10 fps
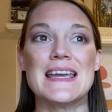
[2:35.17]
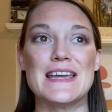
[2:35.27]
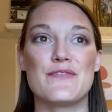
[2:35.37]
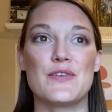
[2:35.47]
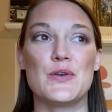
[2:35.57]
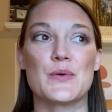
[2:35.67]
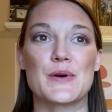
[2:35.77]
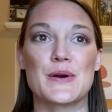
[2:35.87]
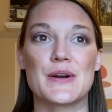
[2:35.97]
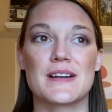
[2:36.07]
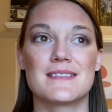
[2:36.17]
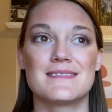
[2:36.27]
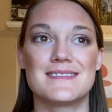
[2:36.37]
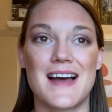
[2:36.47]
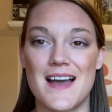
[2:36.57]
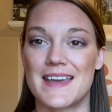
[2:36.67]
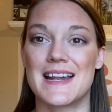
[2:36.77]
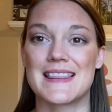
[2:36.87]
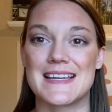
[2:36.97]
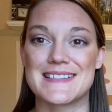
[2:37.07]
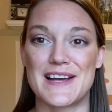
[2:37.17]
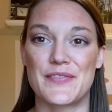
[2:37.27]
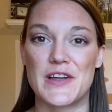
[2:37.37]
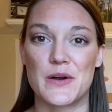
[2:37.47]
if you're not getting things out